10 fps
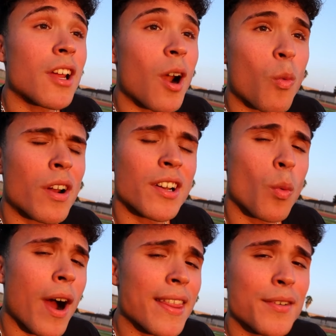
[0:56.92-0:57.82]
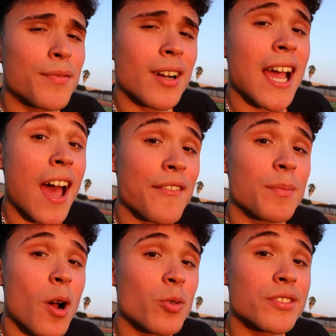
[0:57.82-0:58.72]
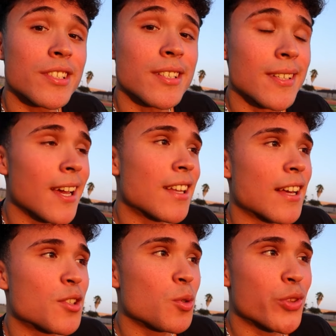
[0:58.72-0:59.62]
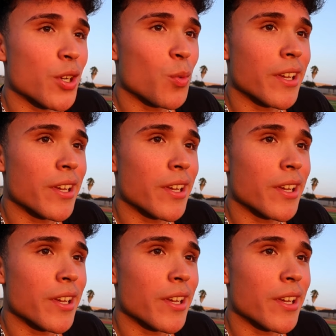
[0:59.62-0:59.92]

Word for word: of y'all are wondering why the fuck I haven't posted in like 2-3